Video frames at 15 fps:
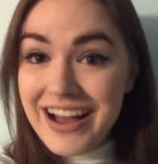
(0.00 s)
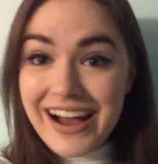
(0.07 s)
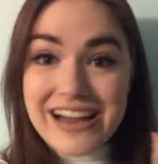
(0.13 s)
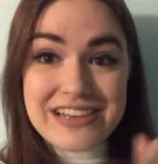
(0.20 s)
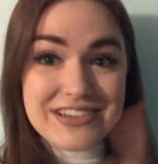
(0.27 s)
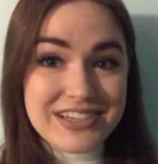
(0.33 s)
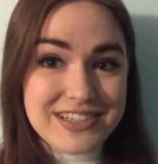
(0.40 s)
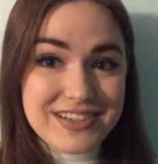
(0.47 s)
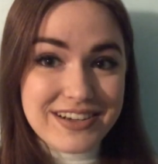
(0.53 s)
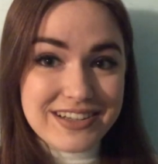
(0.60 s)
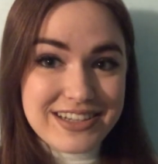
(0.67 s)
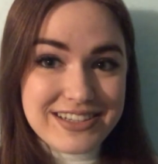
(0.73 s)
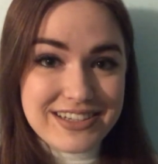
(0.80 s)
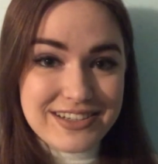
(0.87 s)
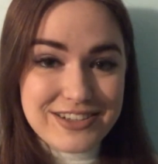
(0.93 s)
I just started
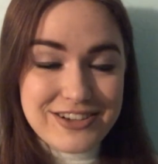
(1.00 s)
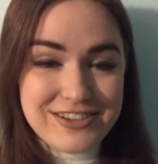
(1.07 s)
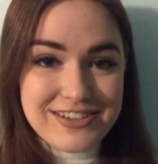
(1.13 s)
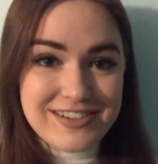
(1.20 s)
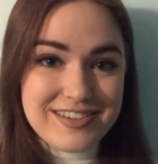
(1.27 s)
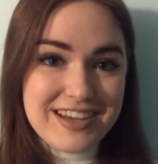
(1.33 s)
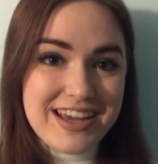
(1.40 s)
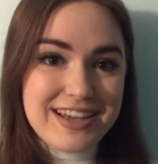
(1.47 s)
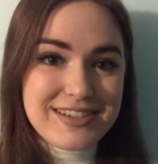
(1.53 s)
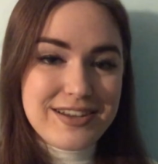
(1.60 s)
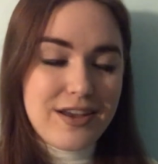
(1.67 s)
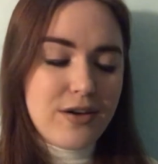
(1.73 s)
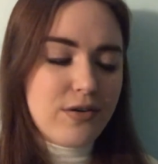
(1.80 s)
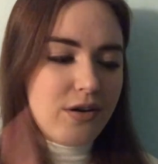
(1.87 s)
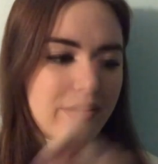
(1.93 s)
listening to it today,
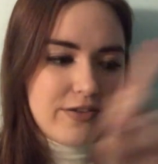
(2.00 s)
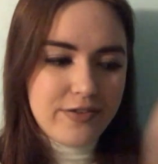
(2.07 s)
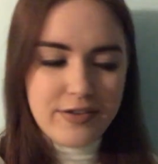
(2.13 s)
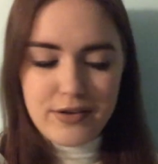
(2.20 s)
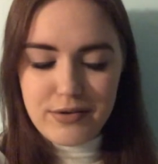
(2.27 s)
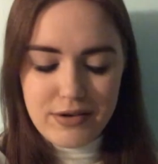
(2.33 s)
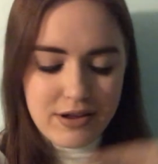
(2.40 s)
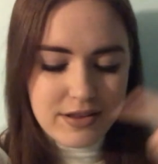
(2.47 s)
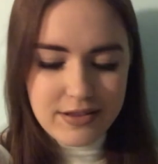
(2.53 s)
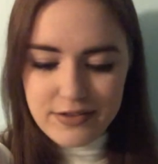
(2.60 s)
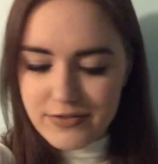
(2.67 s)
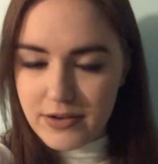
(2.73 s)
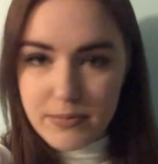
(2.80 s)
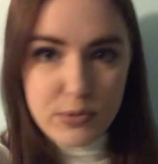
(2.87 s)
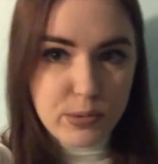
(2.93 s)
so also on the
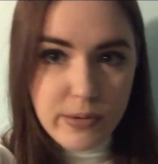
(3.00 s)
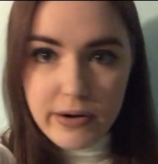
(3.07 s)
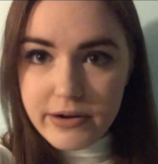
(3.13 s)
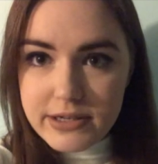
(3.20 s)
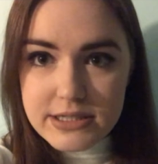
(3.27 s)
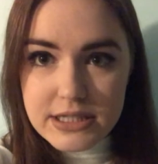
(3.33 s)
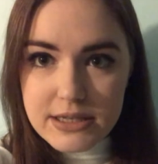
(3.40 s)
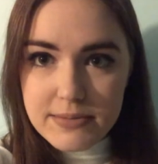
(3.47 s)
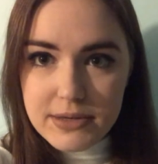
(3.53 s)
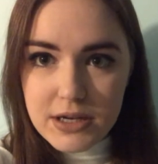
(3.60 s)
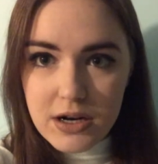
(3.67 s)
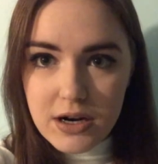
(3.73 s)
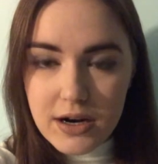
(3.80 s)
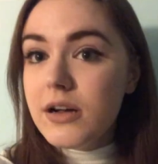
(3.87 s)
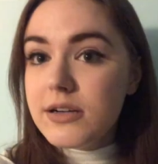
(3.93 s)
February TBR.